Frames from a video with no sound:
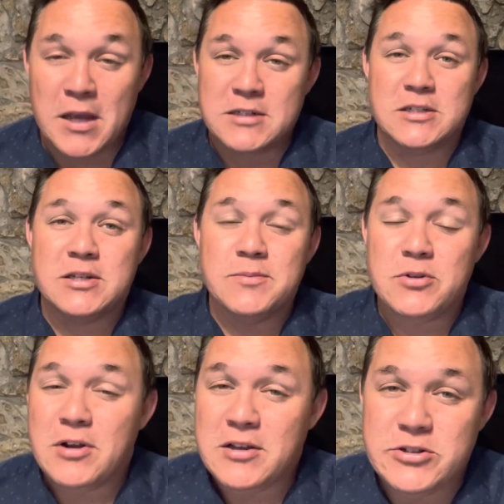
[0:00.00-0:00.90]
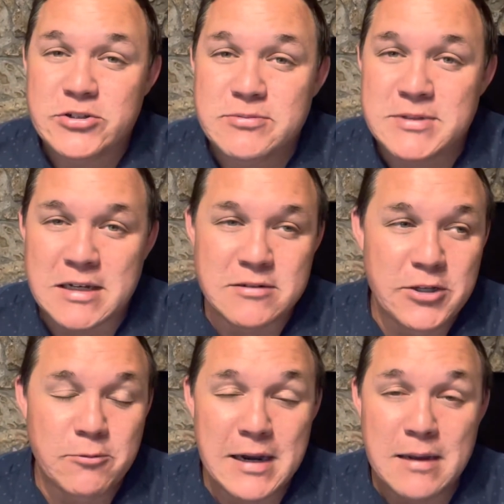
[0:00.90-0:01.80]
Just some dude on YouTube telling
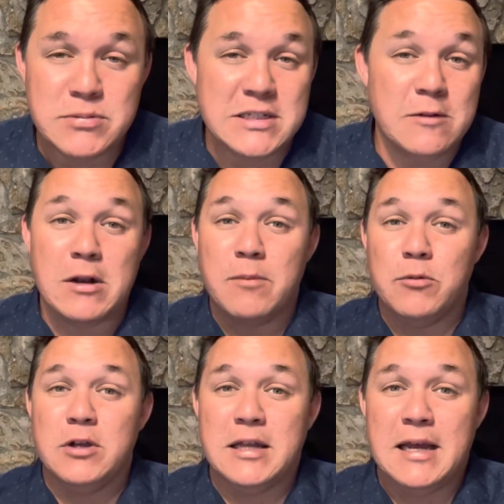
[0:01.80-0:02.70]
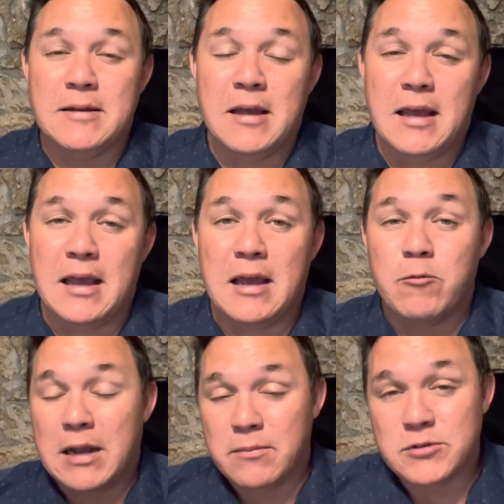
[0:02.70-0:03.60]
you what I'm seeing, what I'm looking at, and
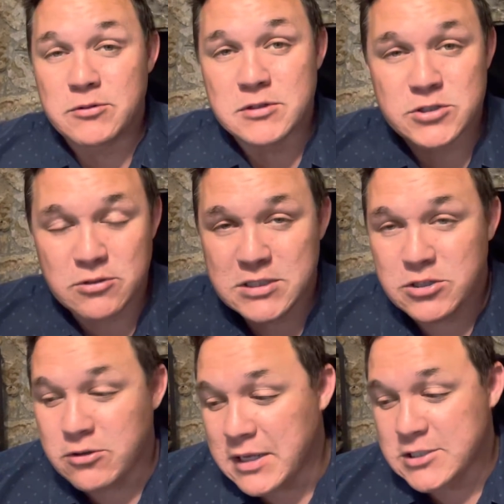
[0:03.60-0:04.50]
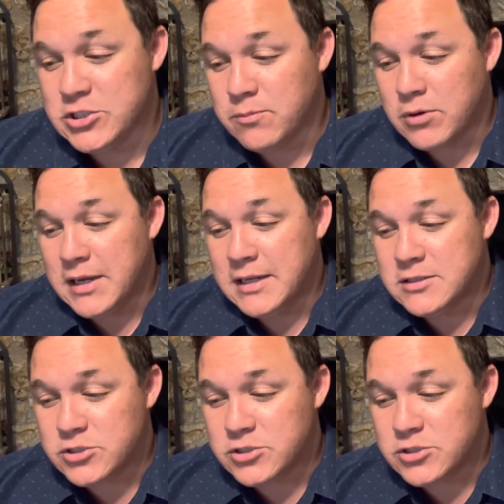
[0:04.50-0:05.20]
what I'm doing. So let's go ahead and jump right in.